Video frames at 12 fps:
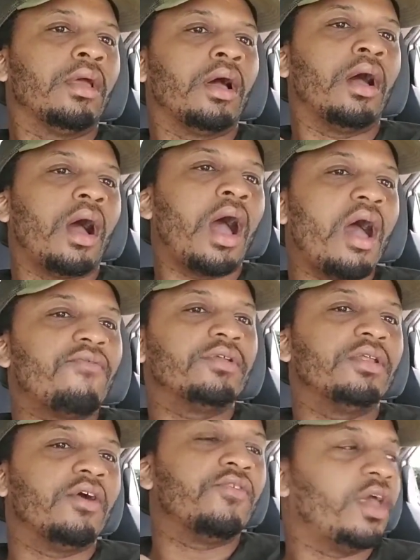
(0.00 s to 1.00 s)
I have a
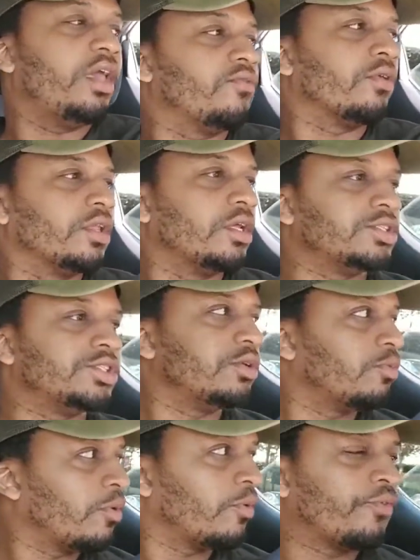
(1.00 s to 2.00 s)
love-hate relationship
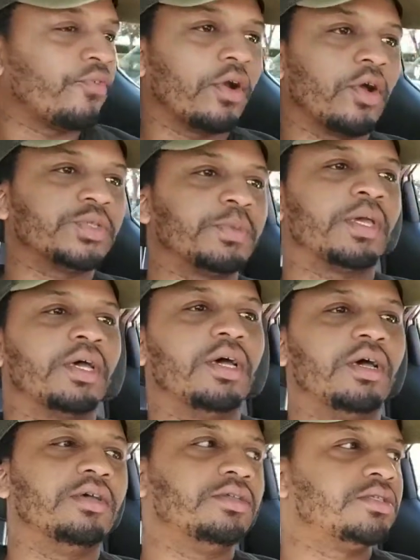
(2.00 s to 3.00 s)
with referrals
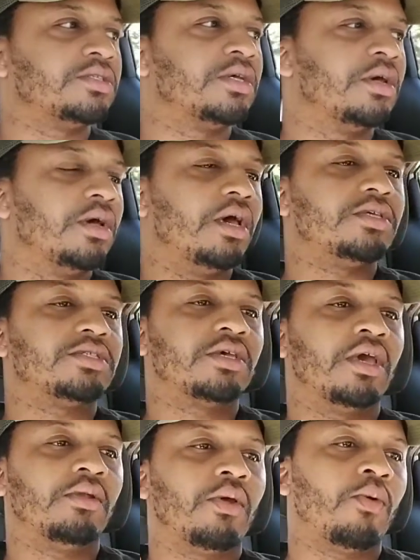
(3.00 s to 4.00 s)
because it's,
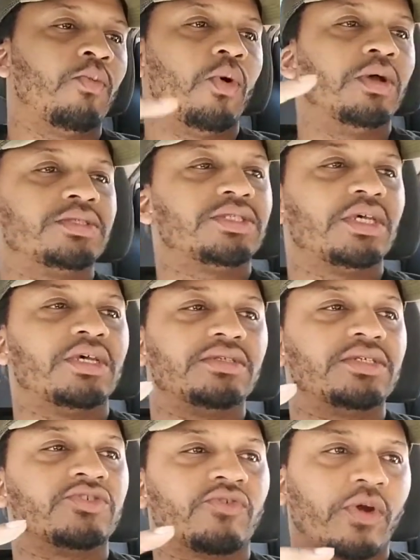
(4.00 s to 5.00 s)
in one sense,
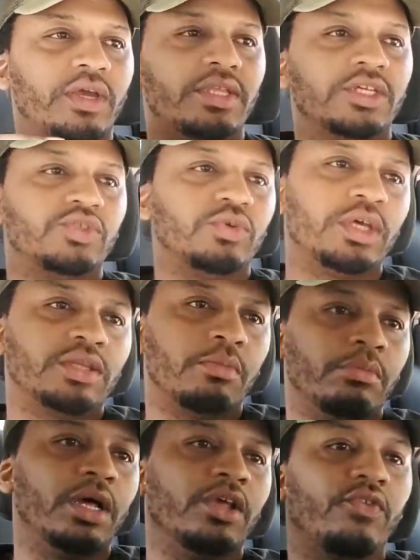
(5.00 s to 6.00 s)
it's great that you get the
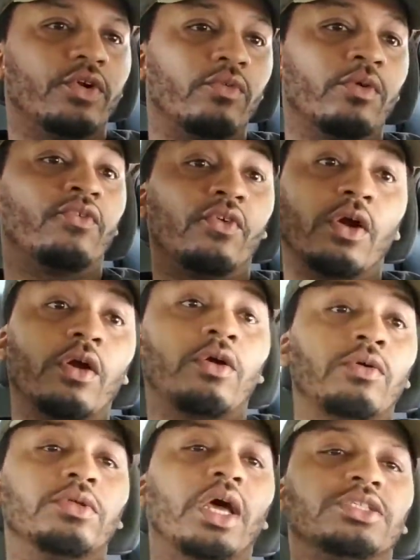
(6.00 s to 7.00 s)
money for the
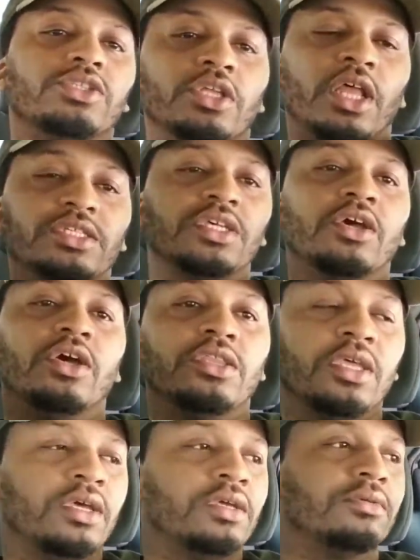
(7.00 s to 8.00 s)
referral. That's a good
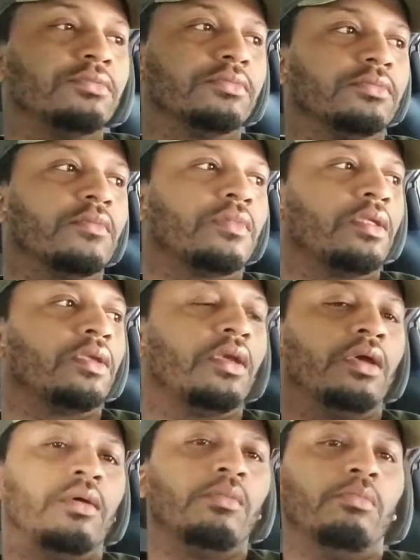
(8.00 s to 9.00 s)
thing.
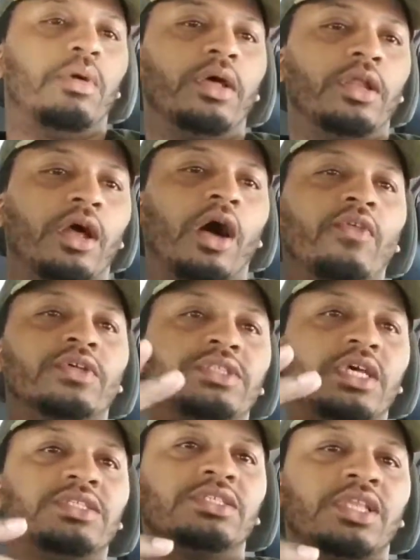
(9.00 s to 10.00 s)
But in other
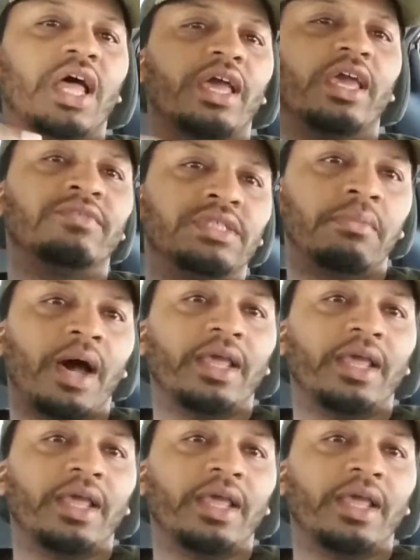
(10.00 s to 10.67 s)
senses, like if somebody